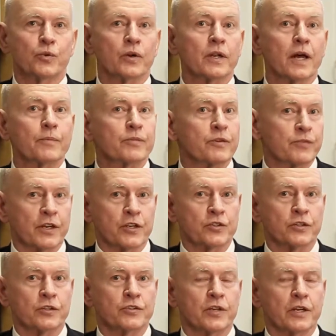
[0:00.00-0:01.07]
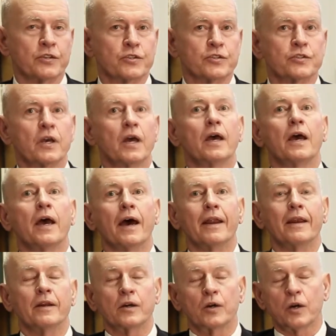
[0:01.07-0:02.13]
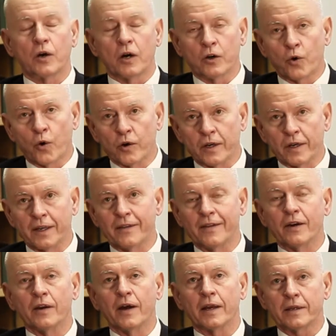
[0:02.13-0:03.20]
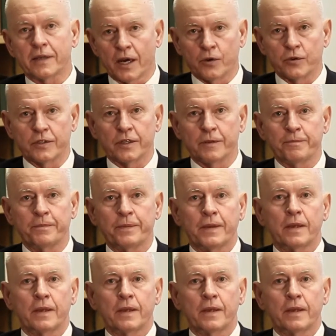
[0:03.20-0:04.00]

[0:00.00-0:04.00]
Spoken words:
who are not professional judges, and accordingly they're not counted.